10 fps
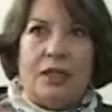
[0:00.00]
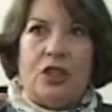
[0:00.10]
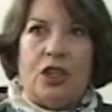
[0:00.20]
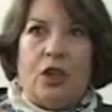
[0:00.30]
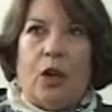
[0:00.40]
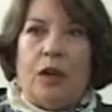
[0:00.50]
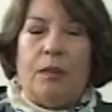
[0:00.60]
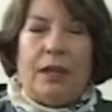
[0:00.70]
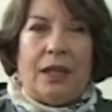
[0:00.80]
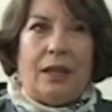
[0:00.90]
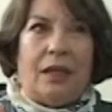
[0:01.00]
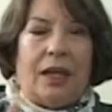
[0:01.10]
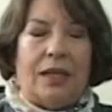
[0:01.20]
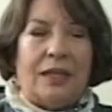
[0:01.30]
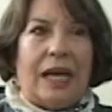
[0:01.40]
she called me
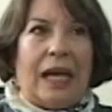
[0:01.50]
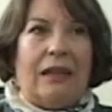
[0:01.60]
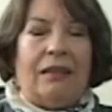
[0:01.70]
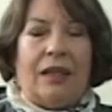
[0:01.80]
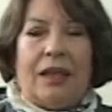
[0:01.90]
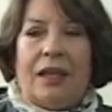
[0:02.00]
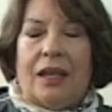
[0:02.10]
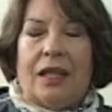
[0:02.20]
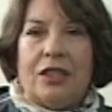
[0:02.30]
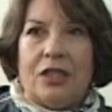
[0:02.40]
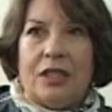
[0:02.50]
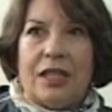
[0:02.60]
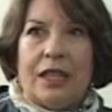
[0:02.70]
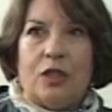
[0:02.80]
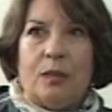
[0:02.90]
aside and she
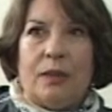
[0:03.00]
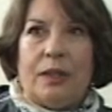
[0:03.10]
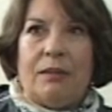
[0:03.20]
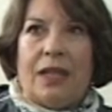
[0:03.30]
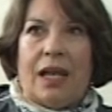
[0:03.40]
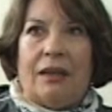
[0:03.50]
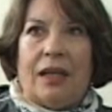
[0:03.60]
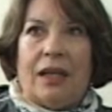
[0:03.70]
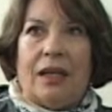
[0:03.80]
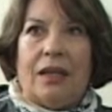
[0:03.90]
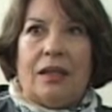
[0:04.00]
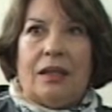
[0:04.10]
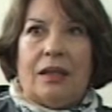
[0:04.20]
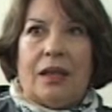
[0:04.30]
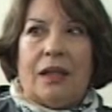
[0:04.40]
said to me, Miralda,
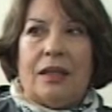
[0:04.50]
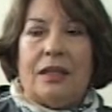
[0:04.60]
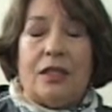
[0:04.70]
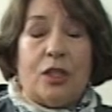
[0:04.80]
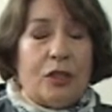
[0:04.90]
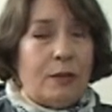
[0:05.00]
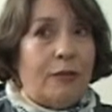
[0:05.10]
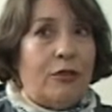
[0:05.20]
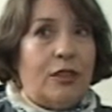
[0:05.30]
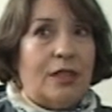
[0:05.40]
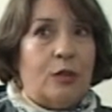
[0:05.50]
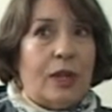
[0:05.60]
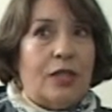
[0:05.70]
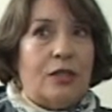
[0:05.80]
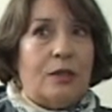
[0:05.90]
excuse me for this
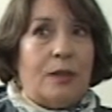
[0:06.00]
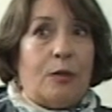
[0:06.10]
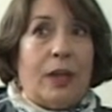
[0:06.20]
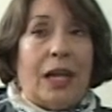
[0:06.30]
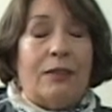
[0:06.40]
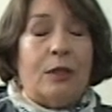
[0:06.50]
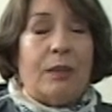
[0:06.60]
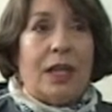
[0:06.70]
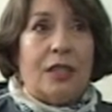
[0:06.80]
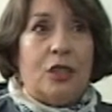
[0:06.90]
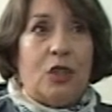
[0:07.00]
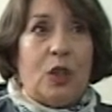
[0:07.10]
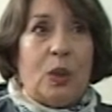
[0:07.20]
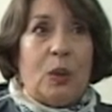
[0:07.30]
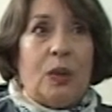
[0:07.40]
question, but we have to make it to
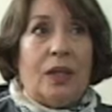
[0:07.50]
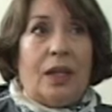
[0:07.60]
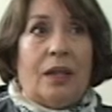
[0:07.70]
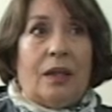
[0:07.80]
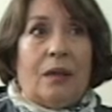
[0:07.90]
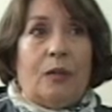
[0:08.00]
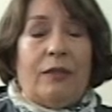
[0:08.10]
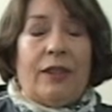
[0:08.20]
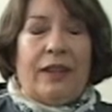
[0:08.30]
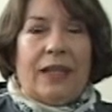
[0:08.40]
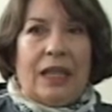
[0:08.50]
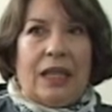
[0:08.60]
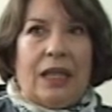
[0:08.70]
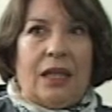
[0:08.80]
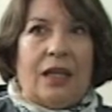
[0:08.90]
you. We've been
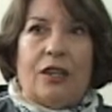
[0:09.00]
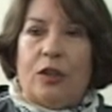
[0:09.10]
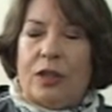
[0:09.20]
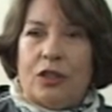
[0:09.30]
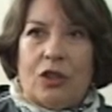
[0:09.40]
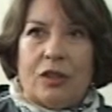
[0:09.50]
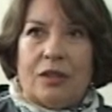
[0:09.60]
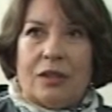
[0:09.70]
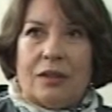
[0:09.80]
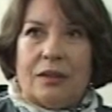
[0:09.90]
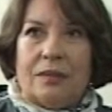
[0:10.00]
thinking, are you a doctor?